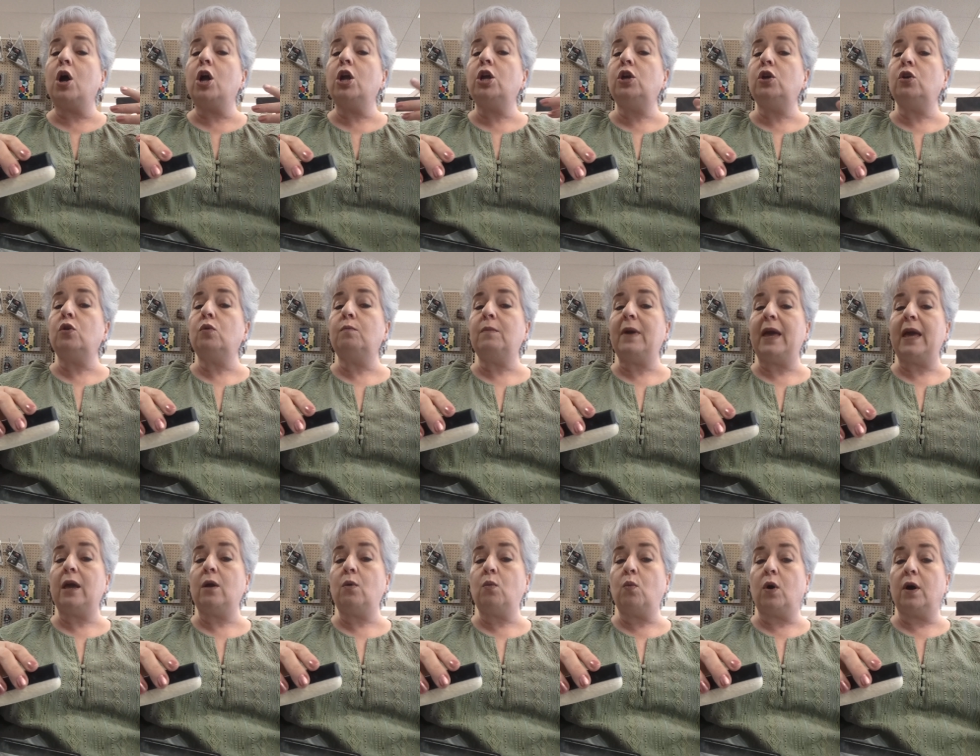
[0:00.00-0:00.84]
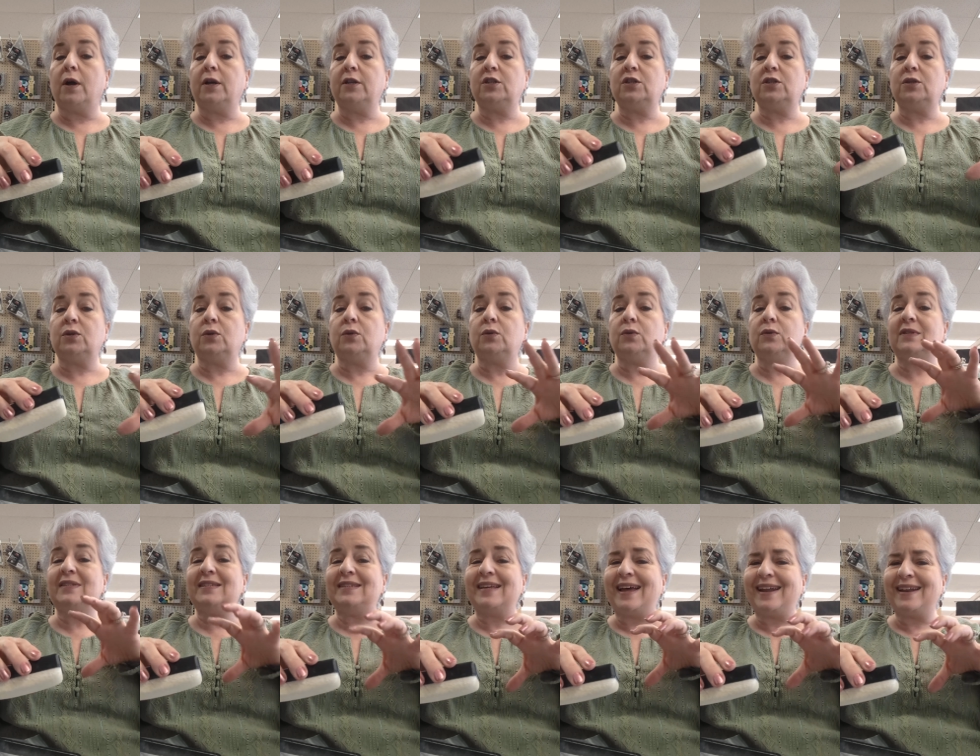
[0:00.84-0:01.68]
you may want to
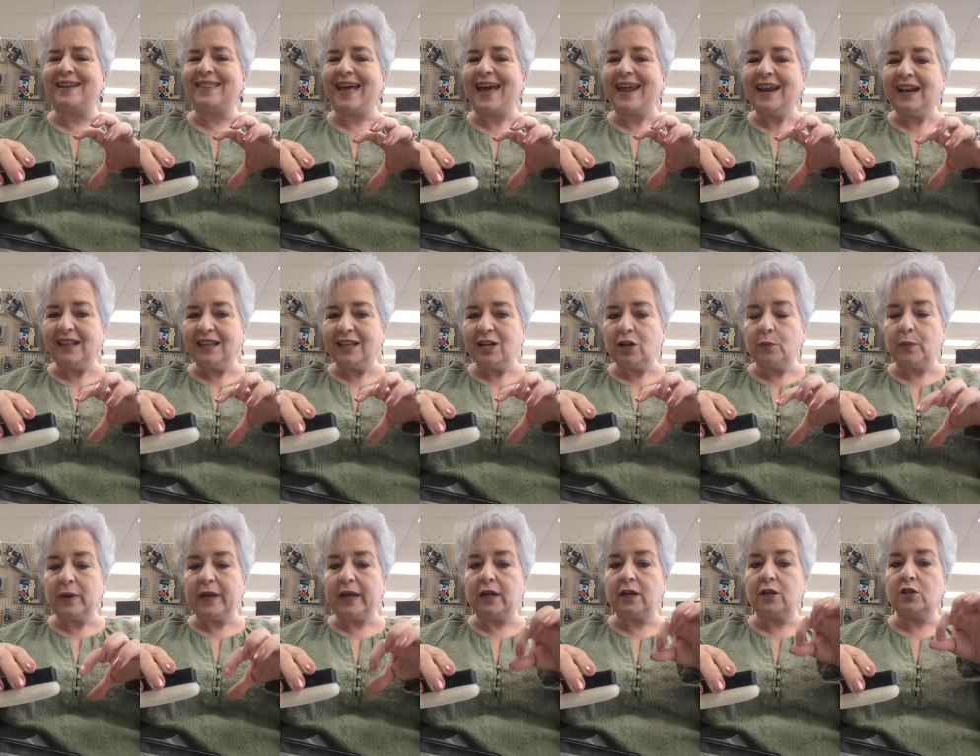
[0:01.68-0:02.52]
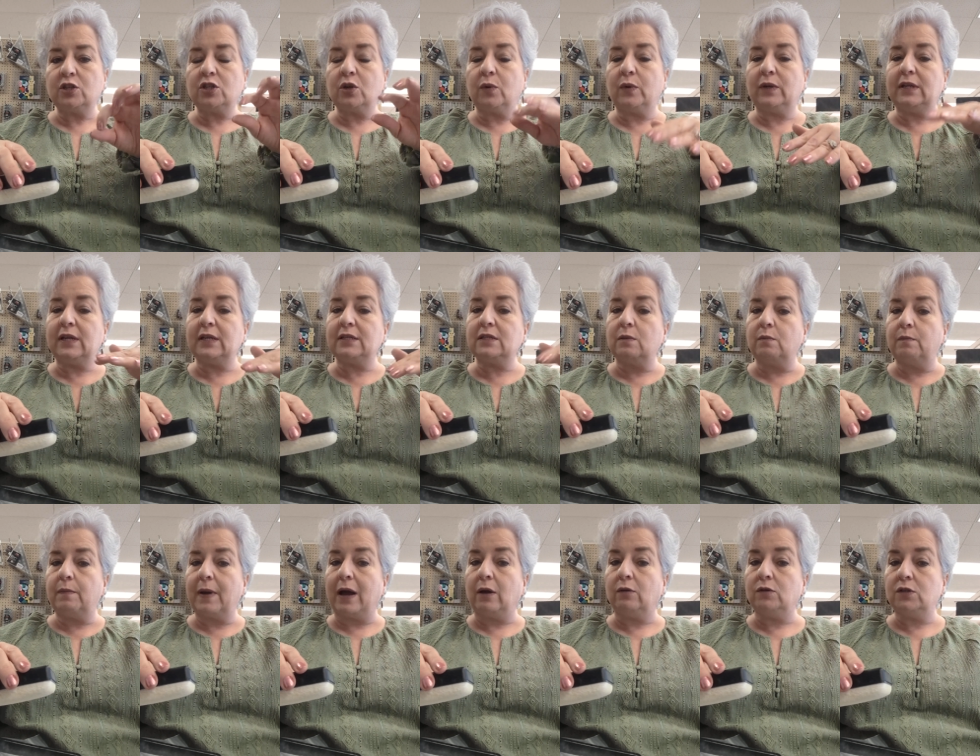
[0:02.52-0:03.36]
set that a little bit so it
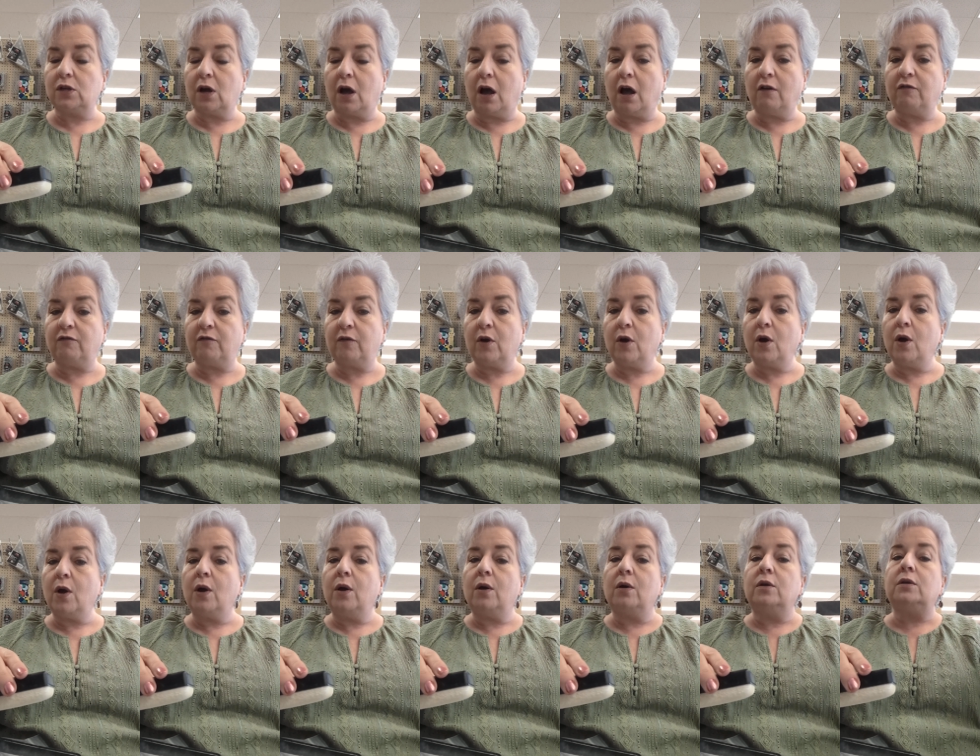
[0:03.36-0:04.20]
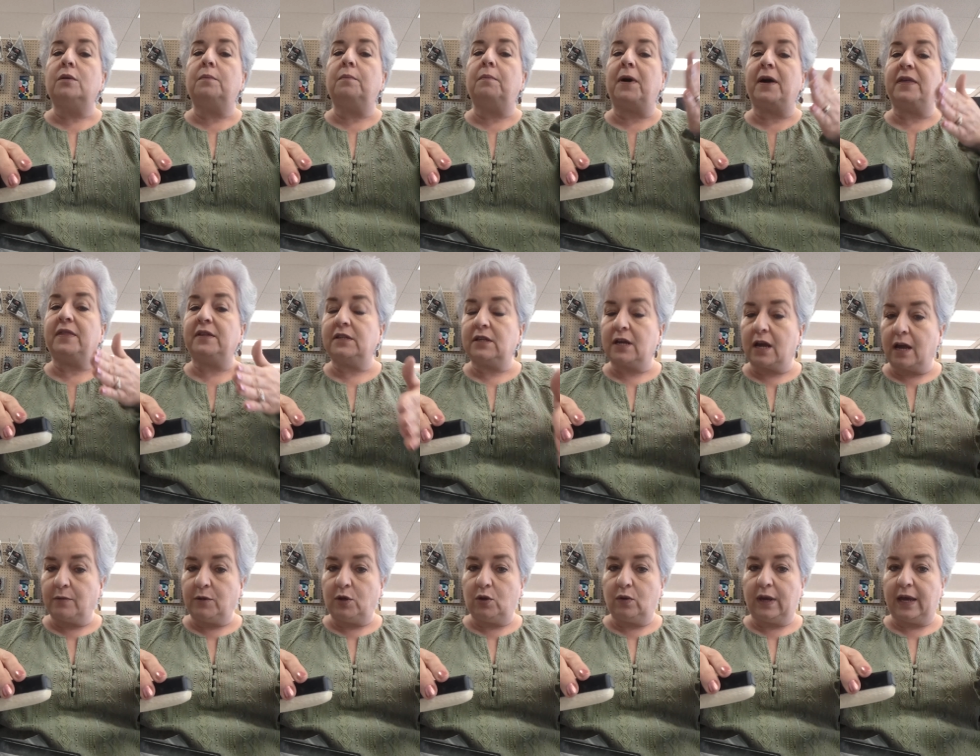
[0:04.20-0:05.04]
doesn't bounce off by the
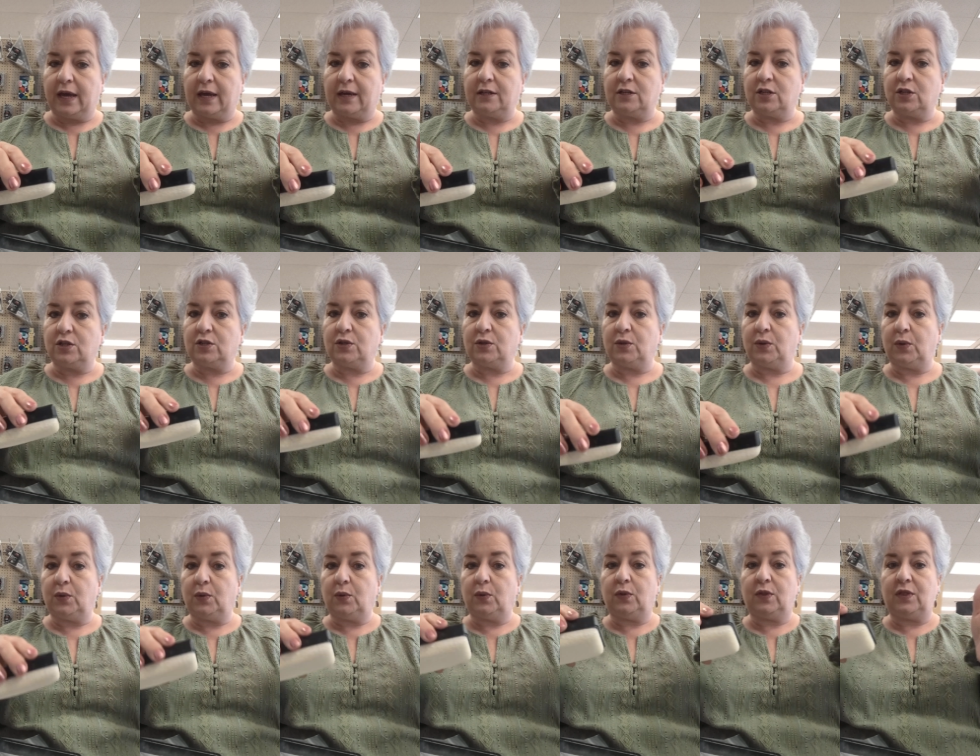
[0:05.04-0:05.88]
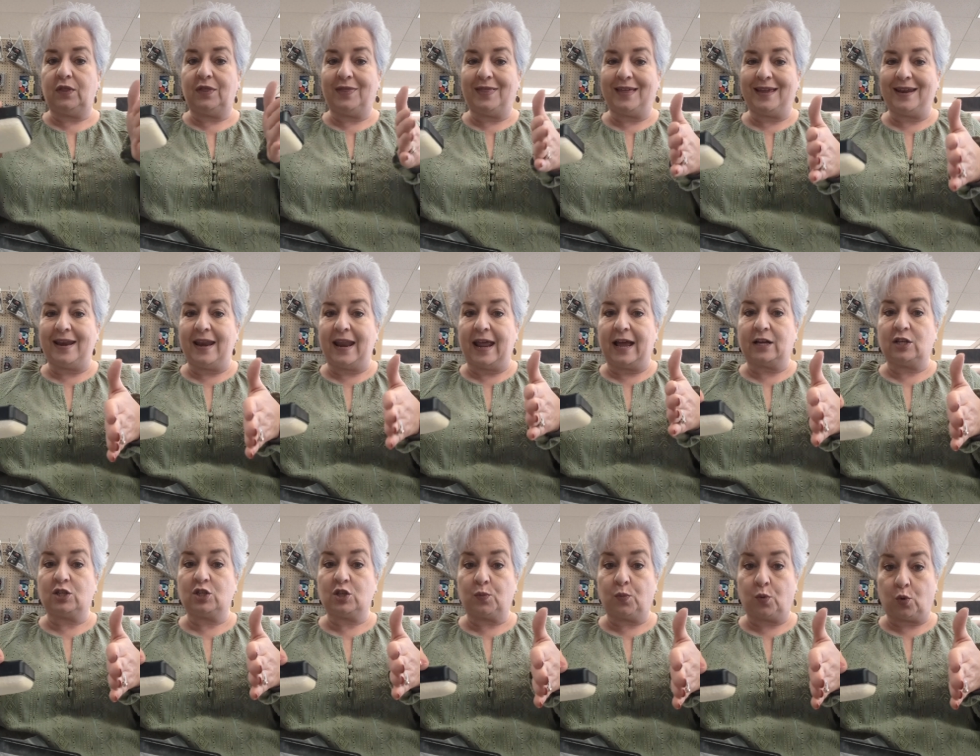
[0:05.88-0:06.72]
time you get to the
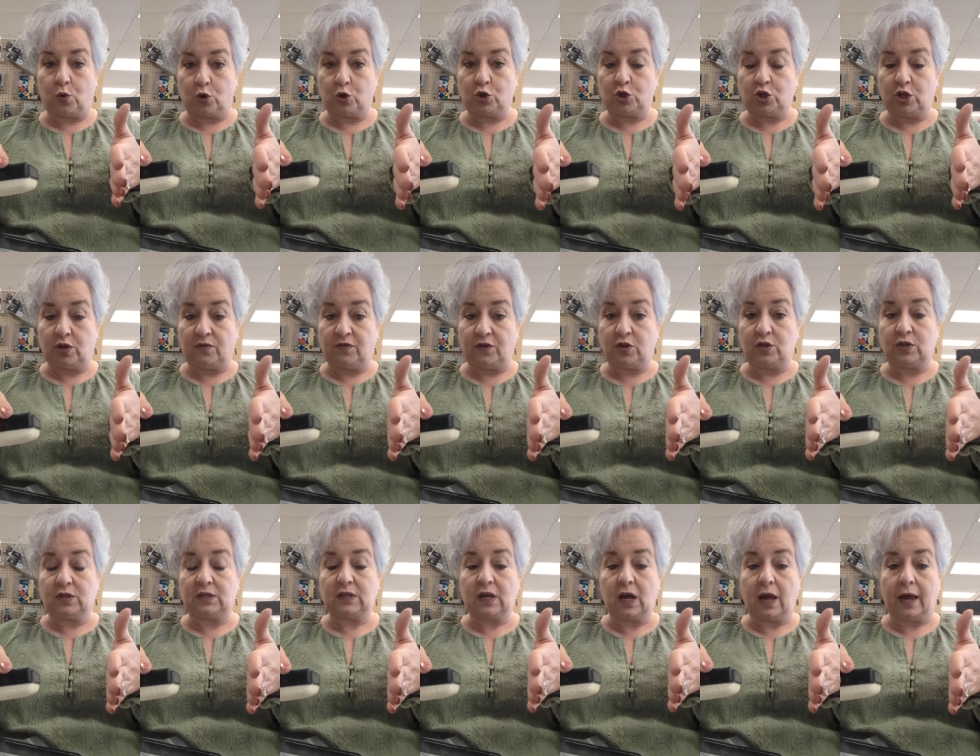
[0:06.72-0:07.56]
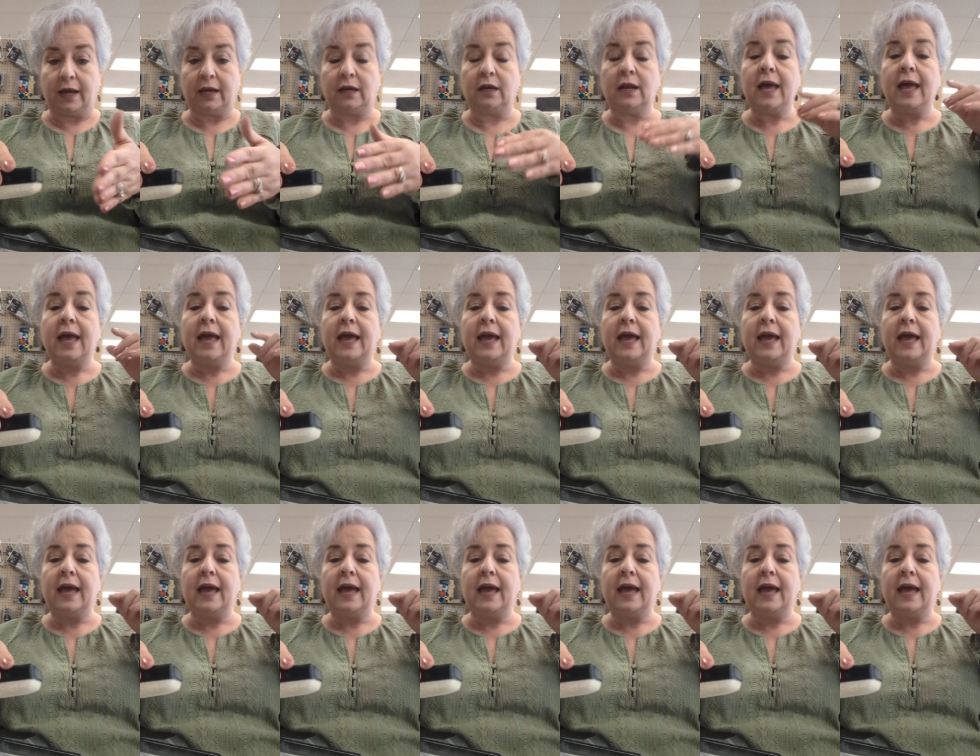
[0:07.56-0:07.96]
next portion of your design.